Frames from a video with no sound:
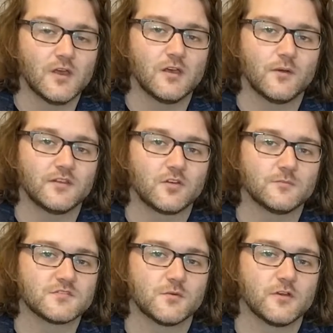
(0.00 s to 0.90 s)
when you come
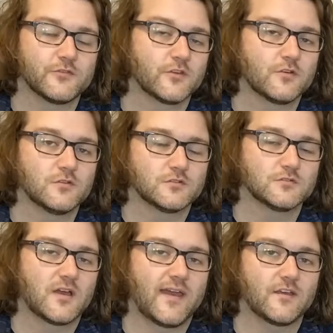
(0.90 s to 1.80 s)
to work for the Chordal
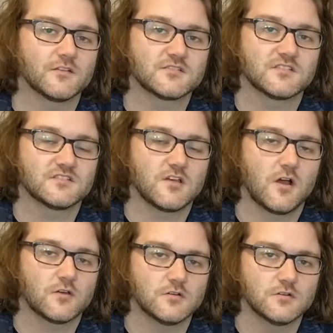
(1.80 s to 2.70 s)
Chaos guitar
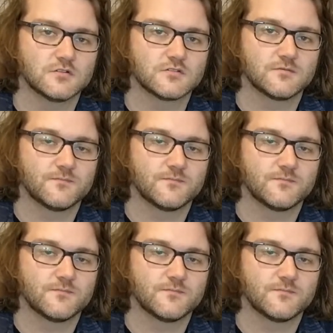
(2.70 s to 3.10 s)
course.